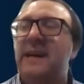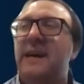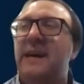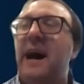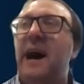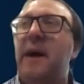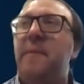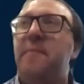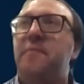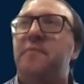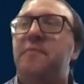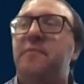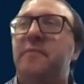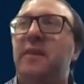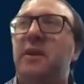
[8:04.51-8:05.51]

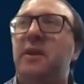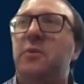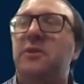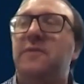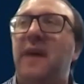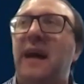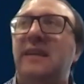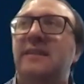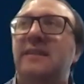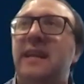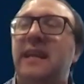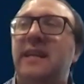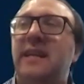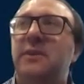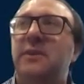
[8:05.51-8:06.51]
What's
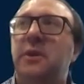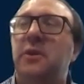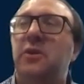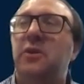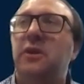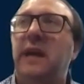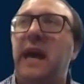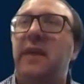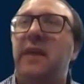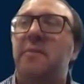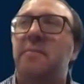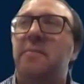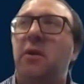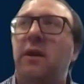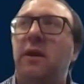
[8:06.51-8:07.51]
fascinating is that when you look at the
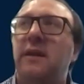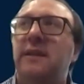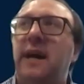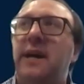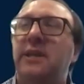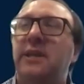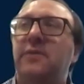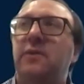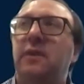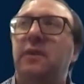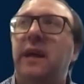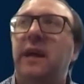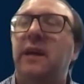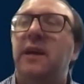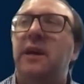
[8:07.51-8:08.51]
market size for
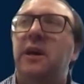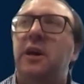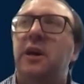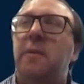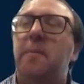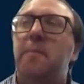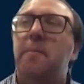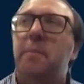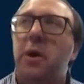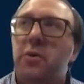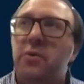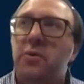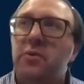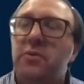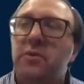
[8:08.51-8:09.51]
like
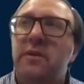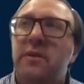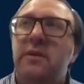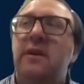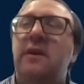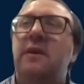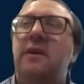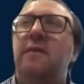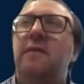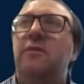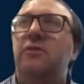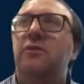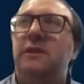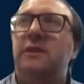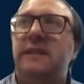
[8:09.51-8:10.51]
bone
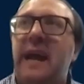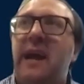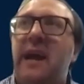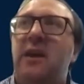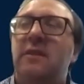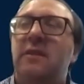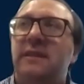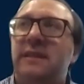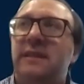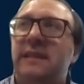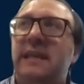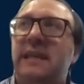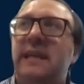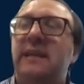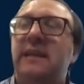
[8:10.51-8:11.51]
versus hair and
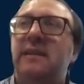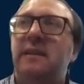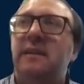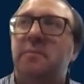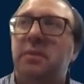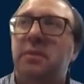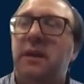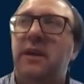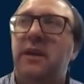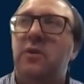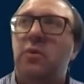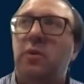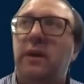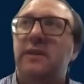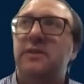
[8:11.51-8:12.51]
skin and blood and
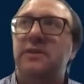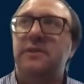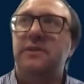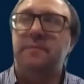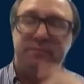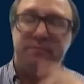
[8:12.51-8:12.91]
organs,